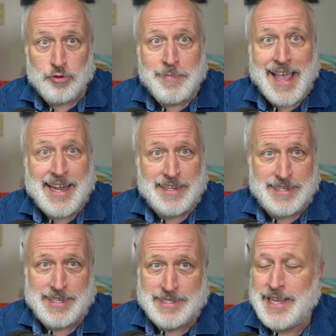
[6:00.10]

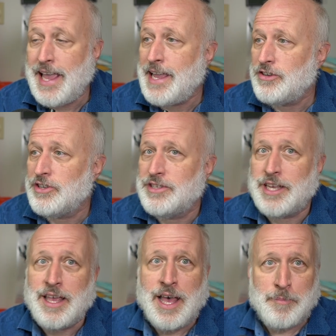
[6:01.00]
humanity's
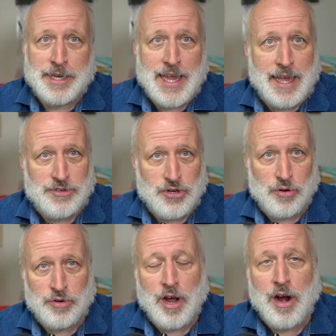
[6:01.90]
agency, but not,
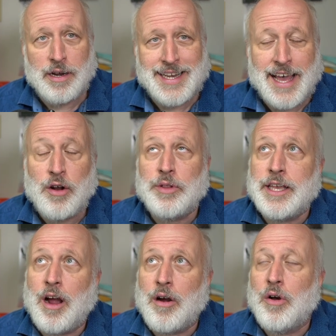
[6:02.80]
Joan, our, not
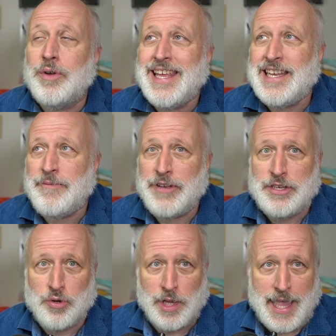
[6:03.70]
only our own
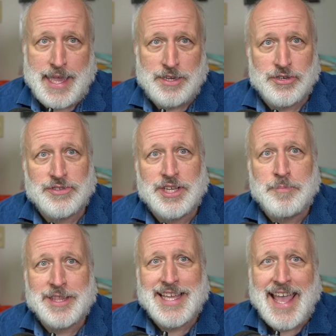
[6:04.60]
individual agency,
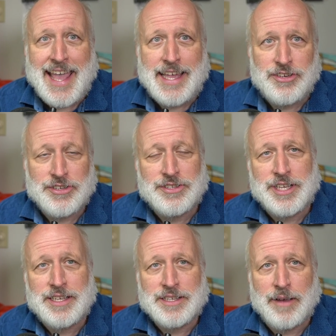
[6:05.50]
but the
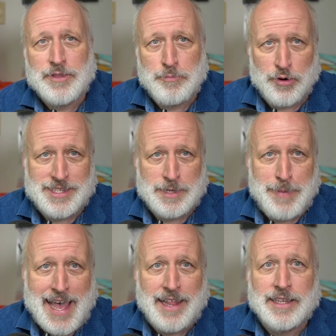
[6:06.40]
agencies of the
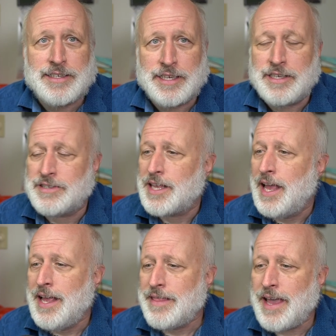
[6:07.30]
principalities
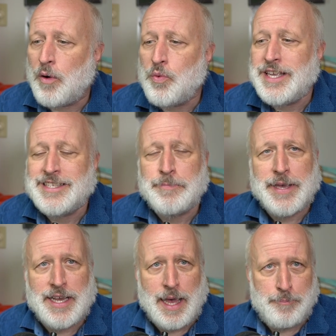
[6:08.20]
that we
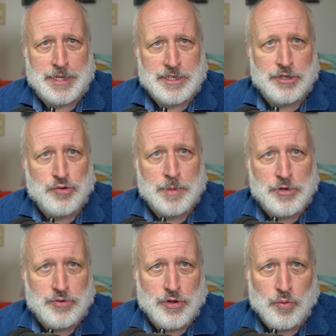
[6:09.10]
spin up and
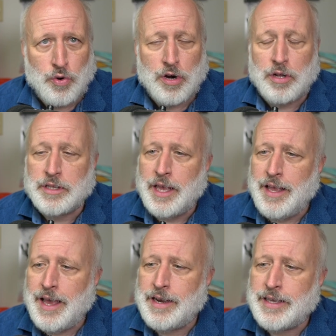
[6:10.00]
contribute to the world.
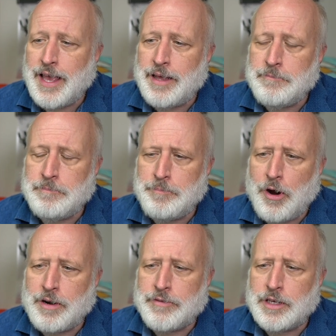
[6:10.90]
And again,
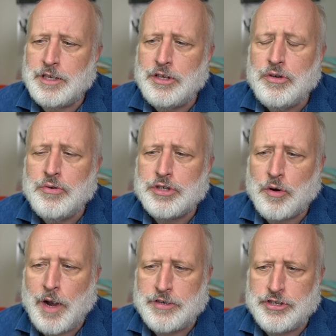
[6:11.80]
part of the huge
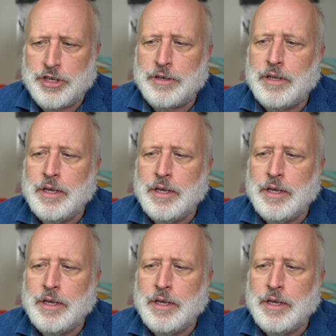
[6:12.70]
question